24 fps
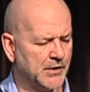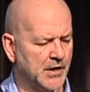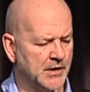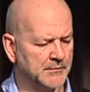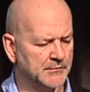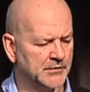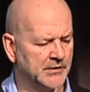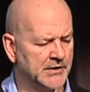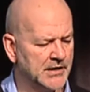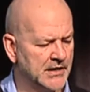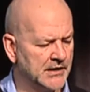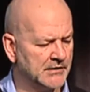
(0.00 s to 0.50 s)

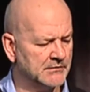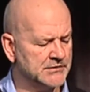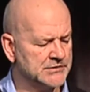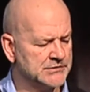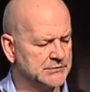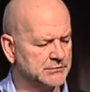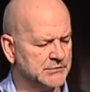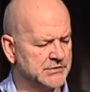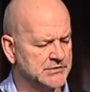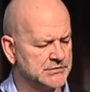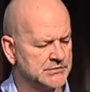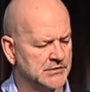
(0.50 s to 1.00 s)
primary
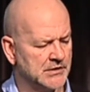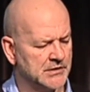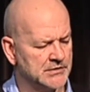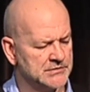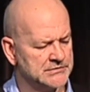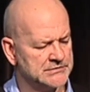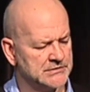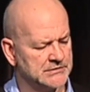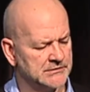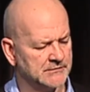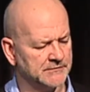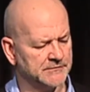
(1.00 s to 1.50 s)
areas we
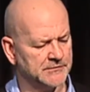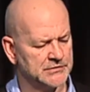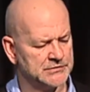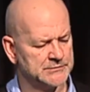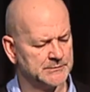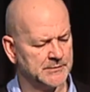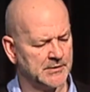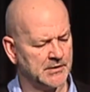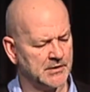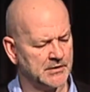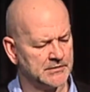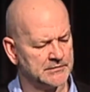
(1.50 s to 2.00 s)
chose in the
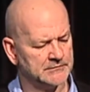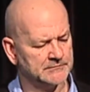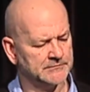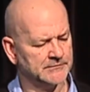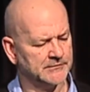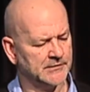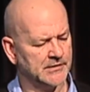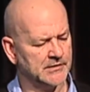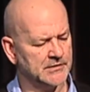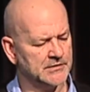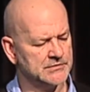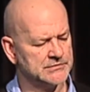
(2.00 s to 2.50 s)
first part of
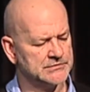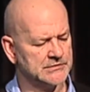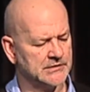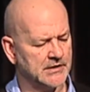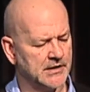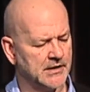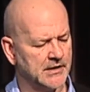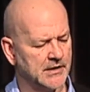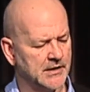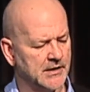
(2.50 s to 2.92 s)
Flows,